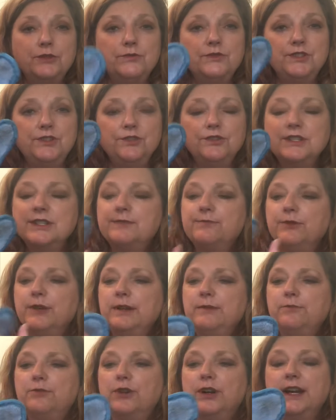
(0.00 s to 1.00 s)
It was during
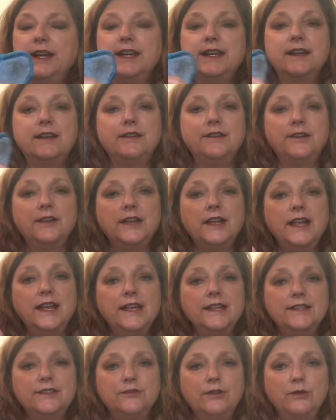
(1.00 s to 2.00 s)
spring break.
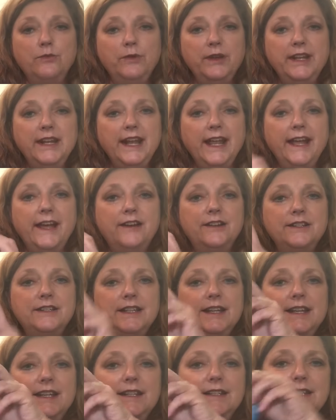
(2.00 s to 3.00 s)
So I went out
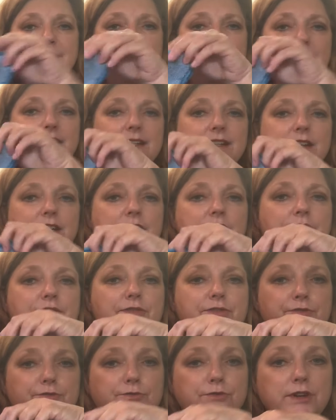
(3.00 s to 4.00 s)
and did
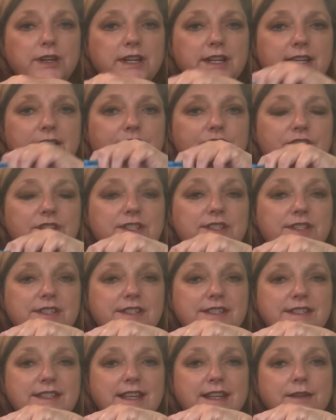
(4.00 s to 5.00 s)
three just to
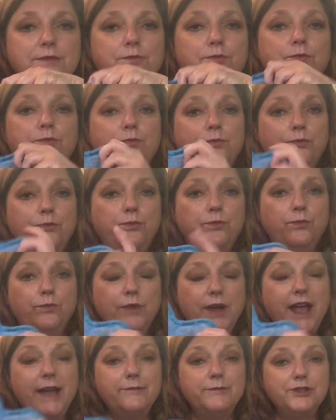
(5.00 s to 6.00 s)
see
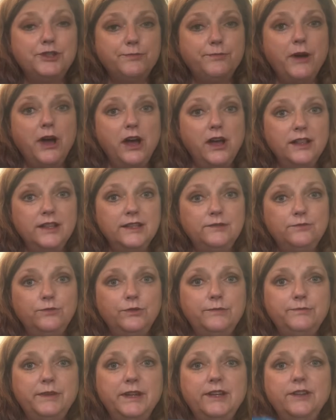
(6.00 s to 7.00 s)
how much pollen
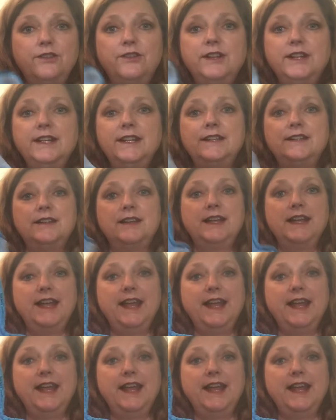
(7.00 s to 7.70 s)
would be on it.